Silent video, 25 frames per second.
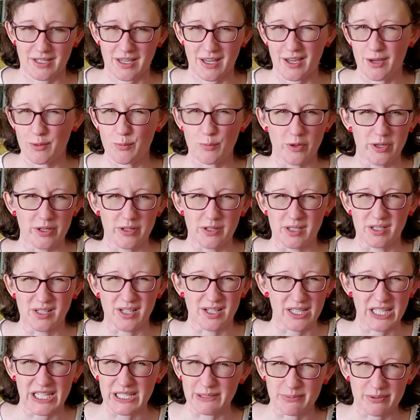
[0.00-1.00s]
I'm weird. I
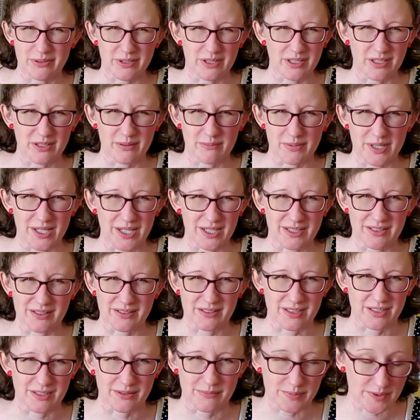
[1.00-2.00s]
like putting on bias
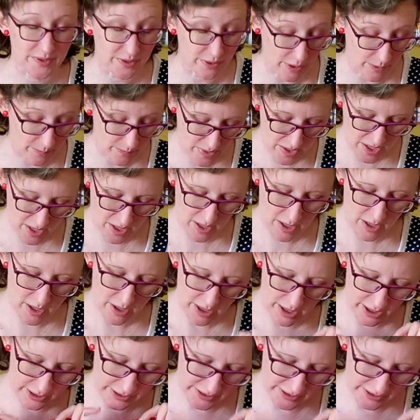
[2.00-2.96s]
tape. So I'll